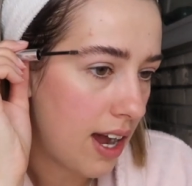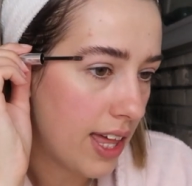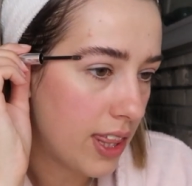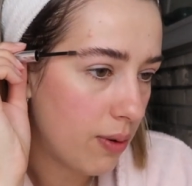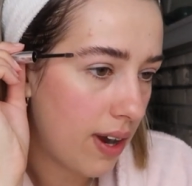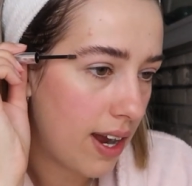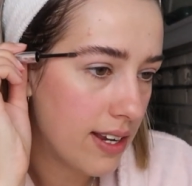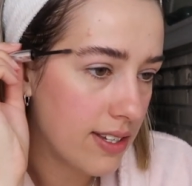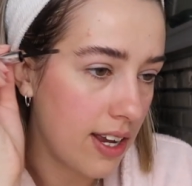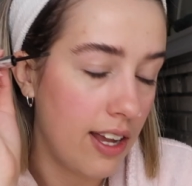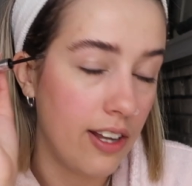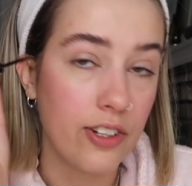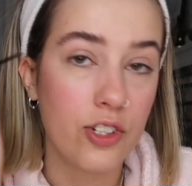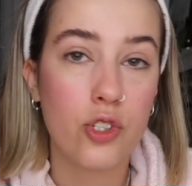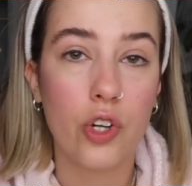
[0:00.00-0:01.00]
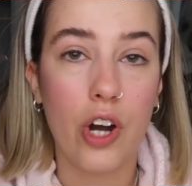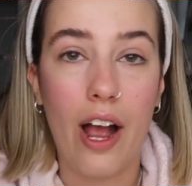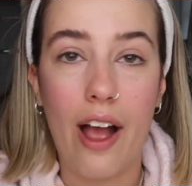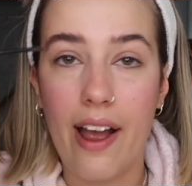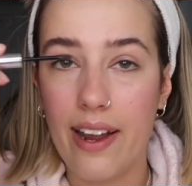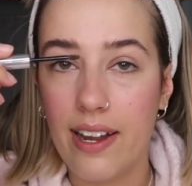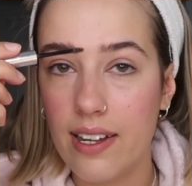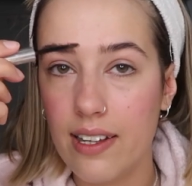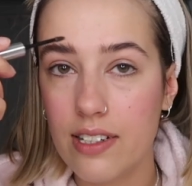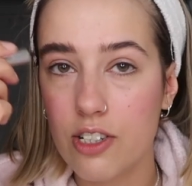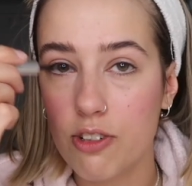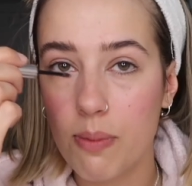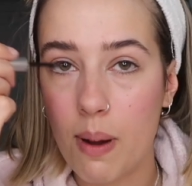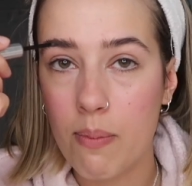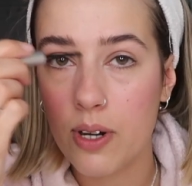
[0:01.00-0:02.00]
Otherwise, I'll try
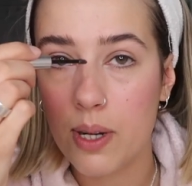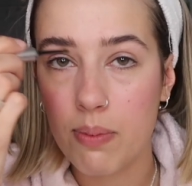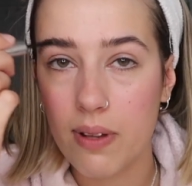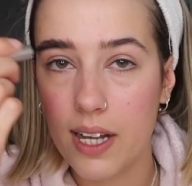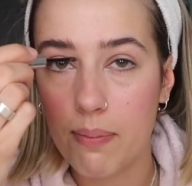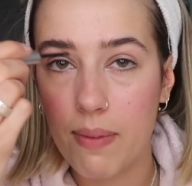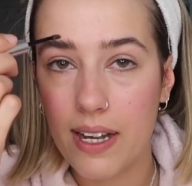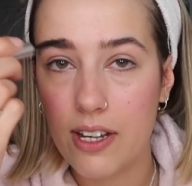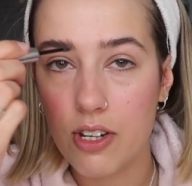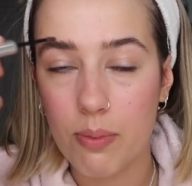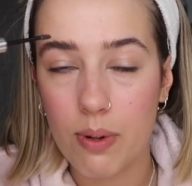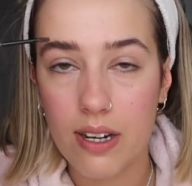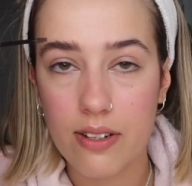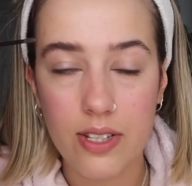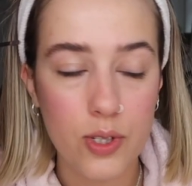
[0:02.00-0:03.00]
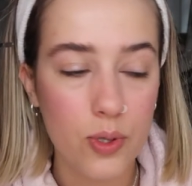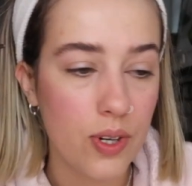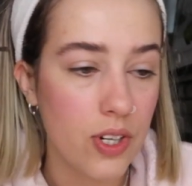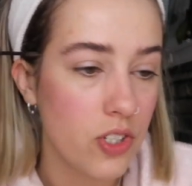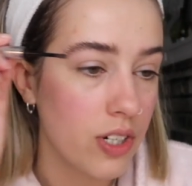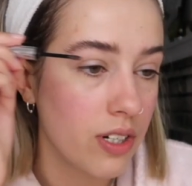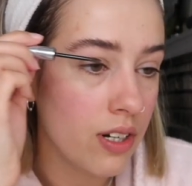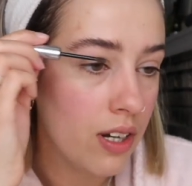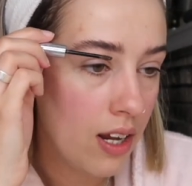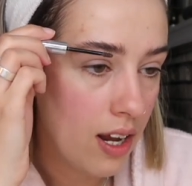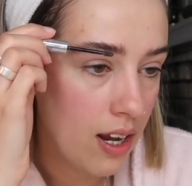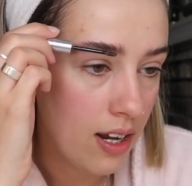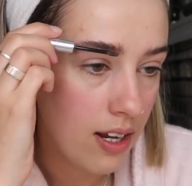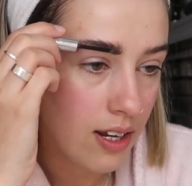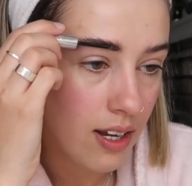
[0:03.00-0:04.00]
to remember to pluck my unibrow situation,
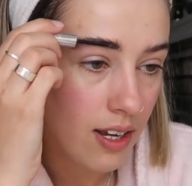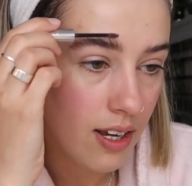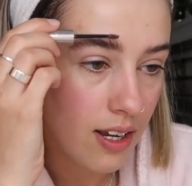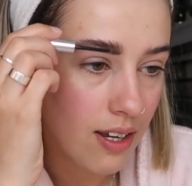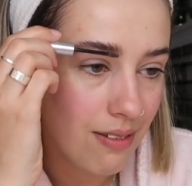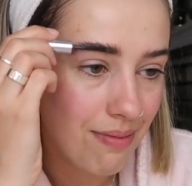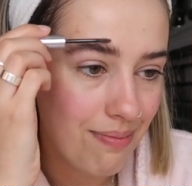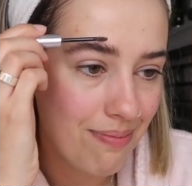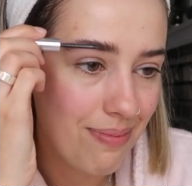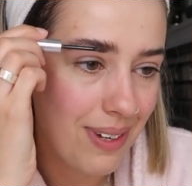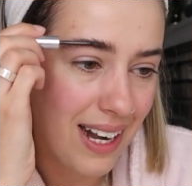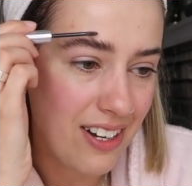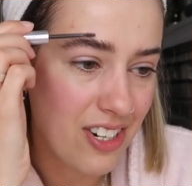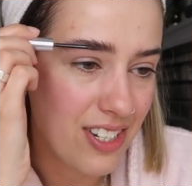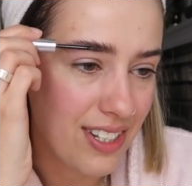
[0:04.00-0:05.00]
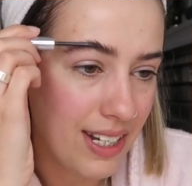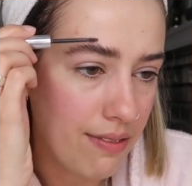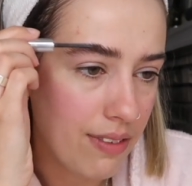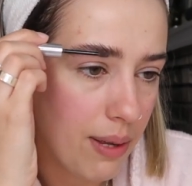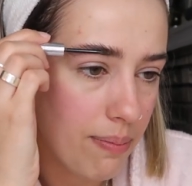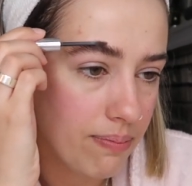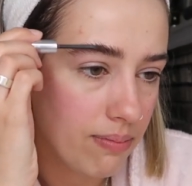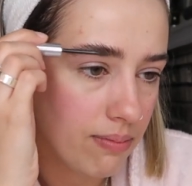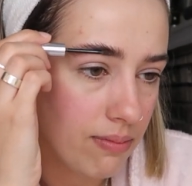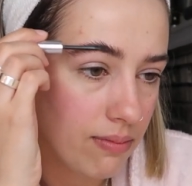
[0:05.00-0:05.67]
but I just leave them.